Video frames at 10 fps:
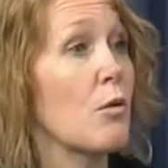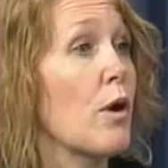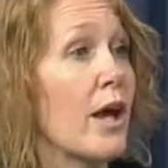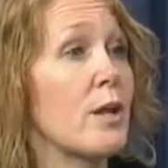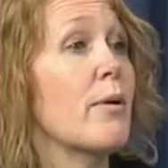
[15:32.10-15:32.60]

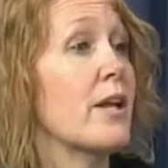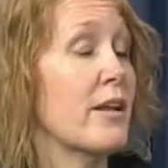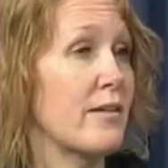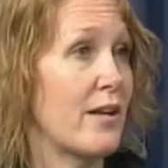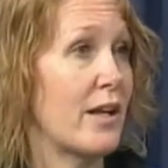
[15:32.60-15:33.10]
anybody
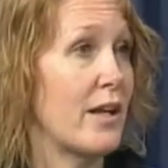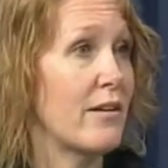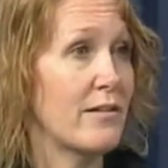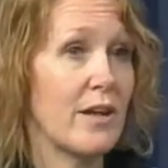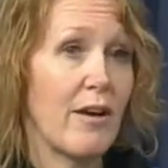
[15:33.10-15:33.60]
can sign it. It
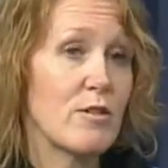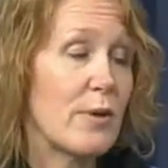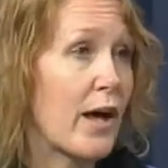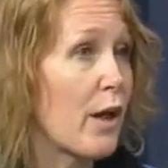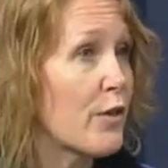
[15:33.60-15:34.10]
doesn't have to be
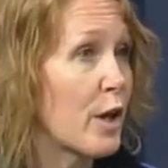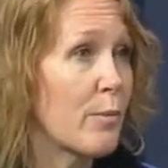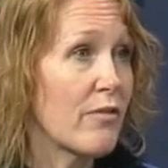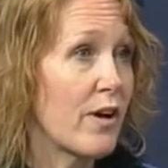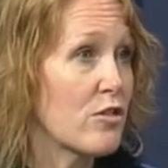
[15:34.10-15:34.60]
a healthcare
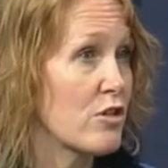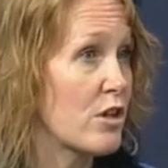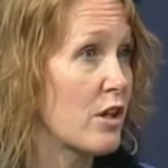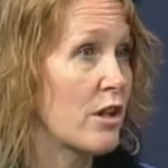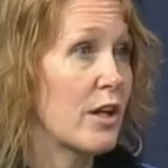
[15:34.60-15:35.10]

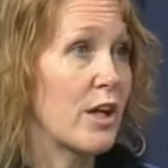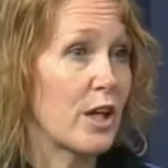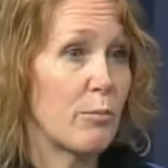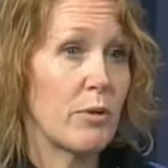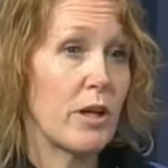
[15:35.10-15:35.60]
professional. It
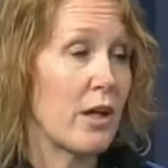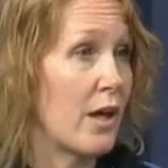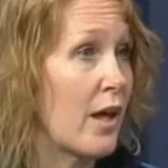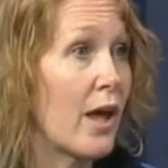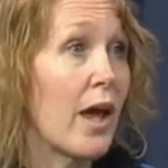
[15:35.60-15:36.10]
can be
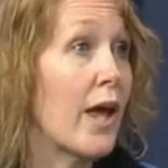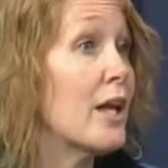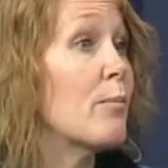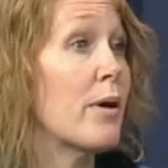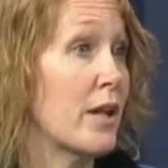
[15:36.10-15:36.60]

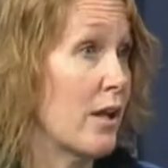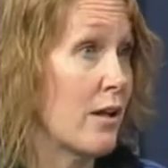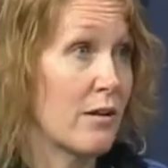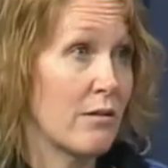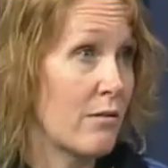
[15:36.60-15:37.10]
anybody
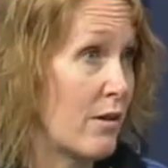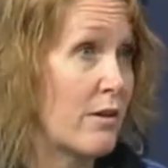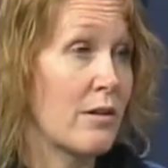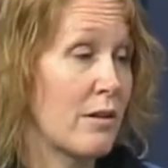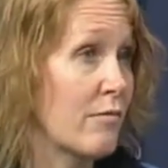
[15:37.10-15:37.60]

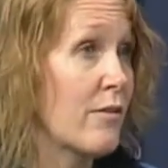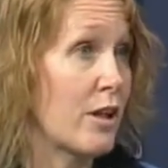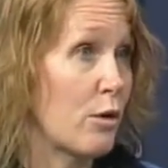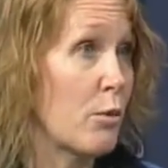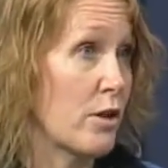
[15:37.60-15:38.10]
that
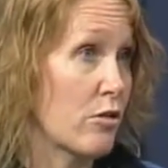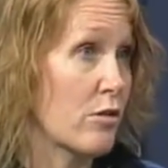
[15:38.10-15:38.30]
you wish.